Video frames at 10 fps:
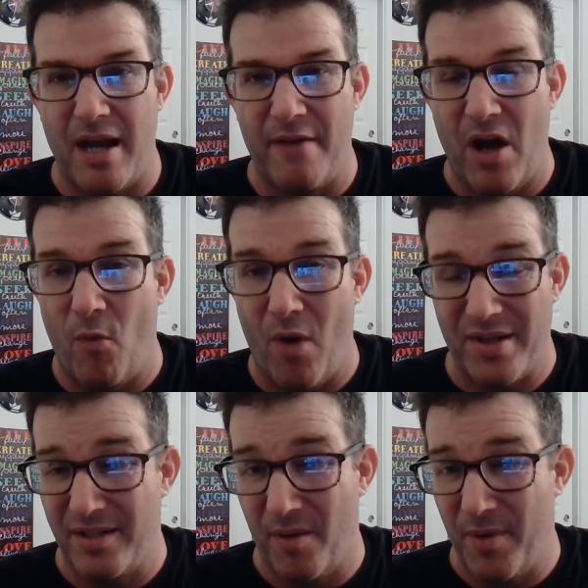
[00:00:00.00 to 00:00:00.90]
I've not
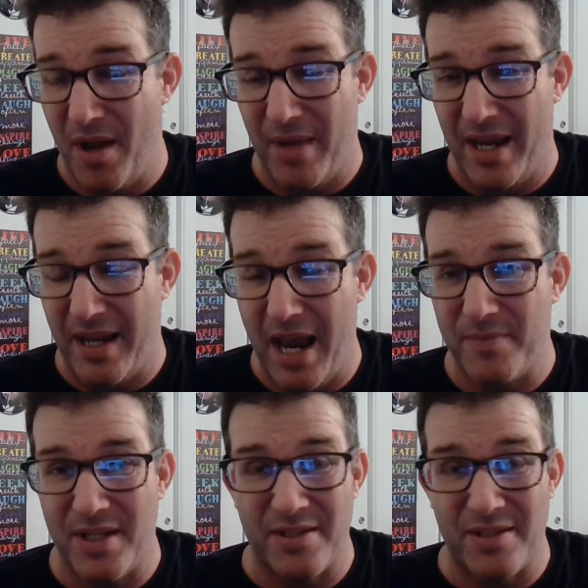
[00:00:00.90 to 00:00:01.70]
watched a WNBA game since